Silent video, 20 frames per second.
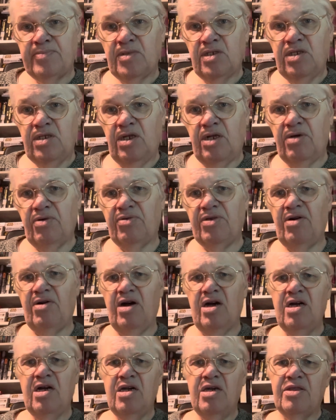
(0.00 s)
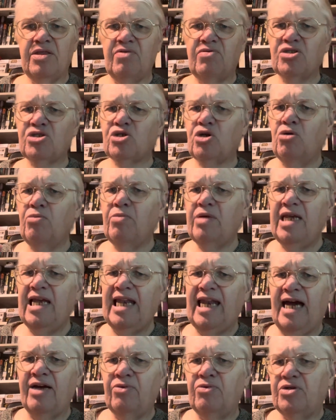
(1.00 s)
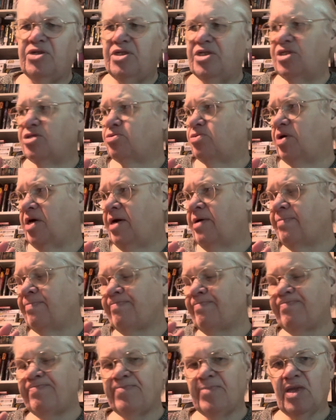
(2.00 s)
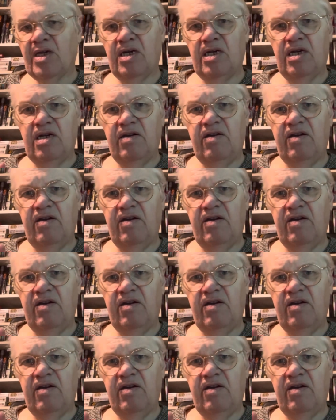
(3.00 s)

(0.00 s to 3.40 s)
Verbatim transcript: you know, there are there are so many languages where eh,